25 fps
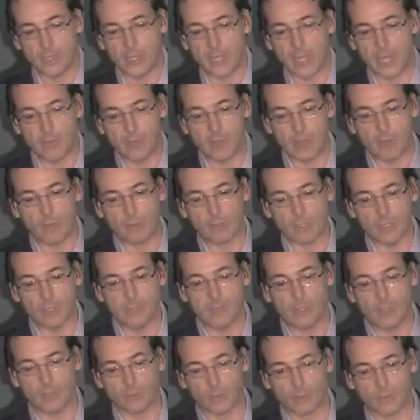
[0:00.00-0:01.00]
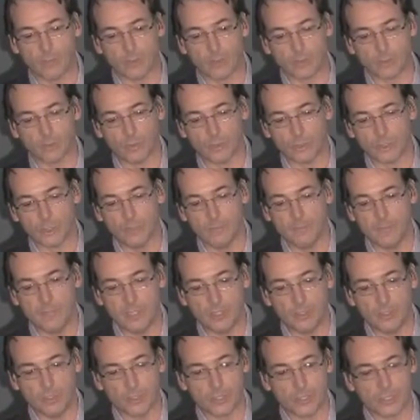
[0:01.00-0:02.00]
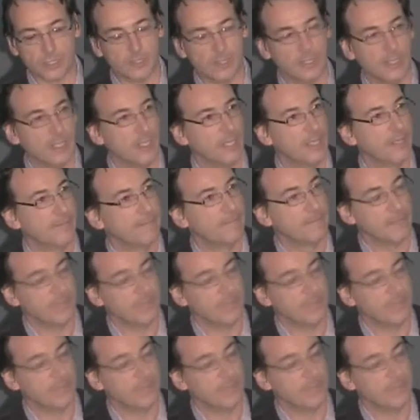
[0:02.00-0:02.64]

Another area where humanoid robots will soon be used